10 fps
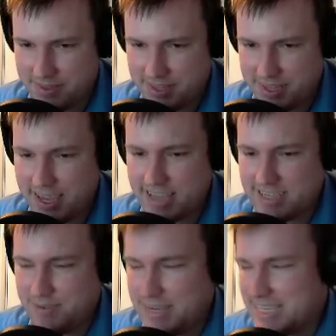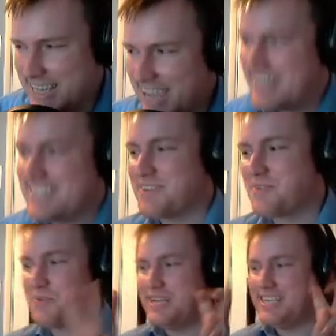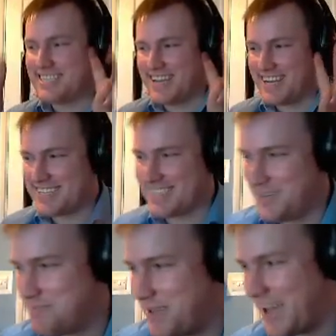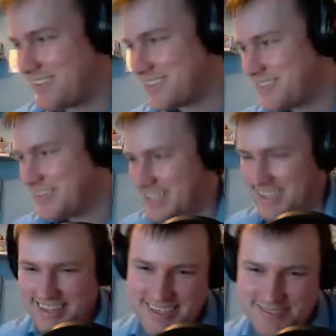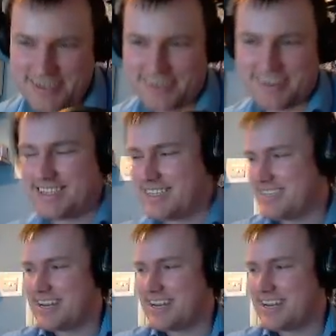Yes, officially, it is a research compound. I mean, let's be honest, it's going to